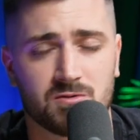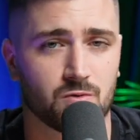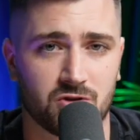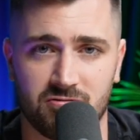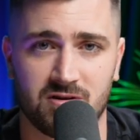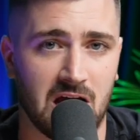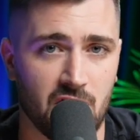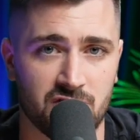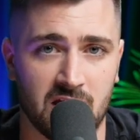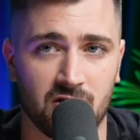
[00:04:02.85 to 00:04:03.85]
I'm just wondering, how
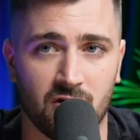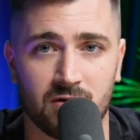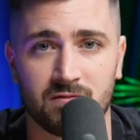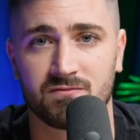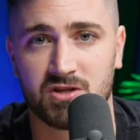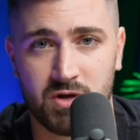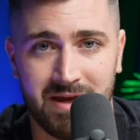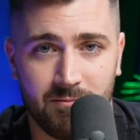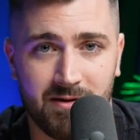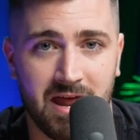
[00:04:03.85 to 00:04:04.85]
are you getting on? Did you
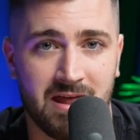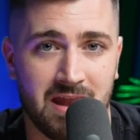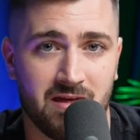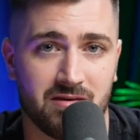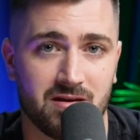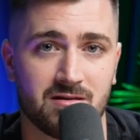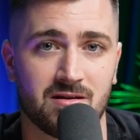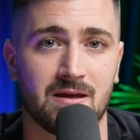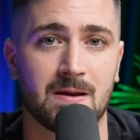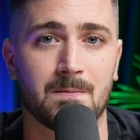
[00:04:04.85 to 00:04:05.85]
implement anything?
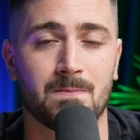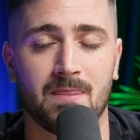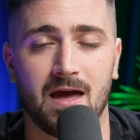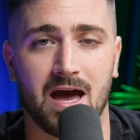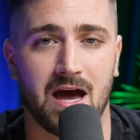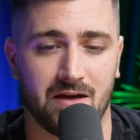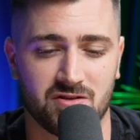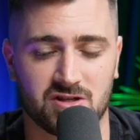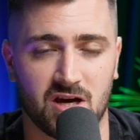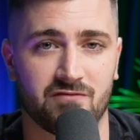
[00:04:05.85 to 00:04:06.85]
And
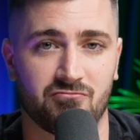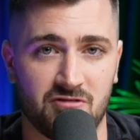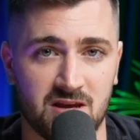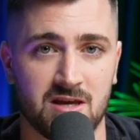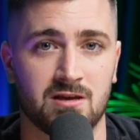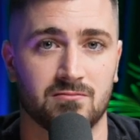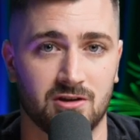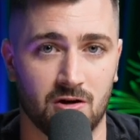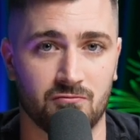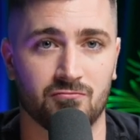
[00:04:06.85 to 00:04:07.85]
just kind of
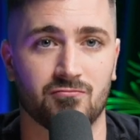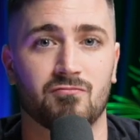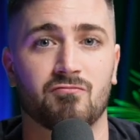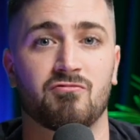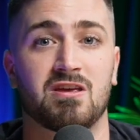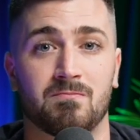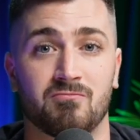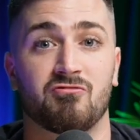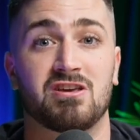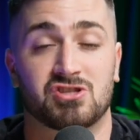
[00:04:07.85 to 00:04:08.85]

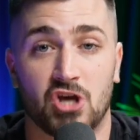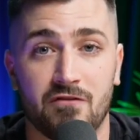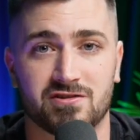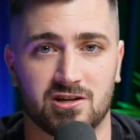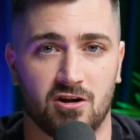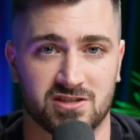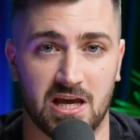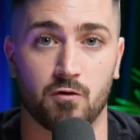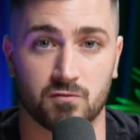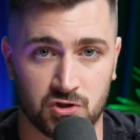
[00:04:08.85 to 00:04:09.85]
resurfacing
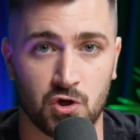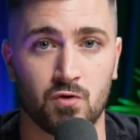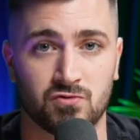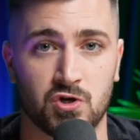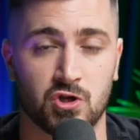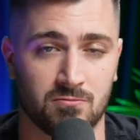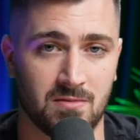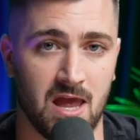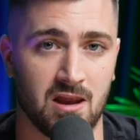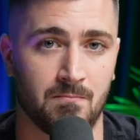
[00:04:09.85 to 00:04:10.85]
ourselves to them
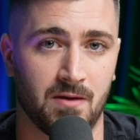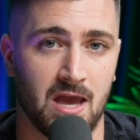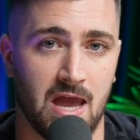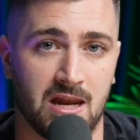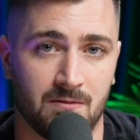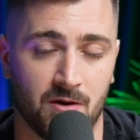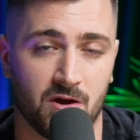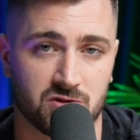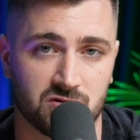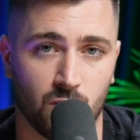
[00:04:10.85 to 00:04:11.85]
in a
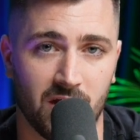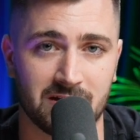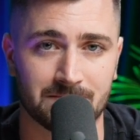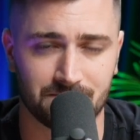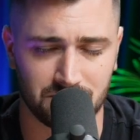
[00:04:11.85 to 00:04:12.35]
personal way.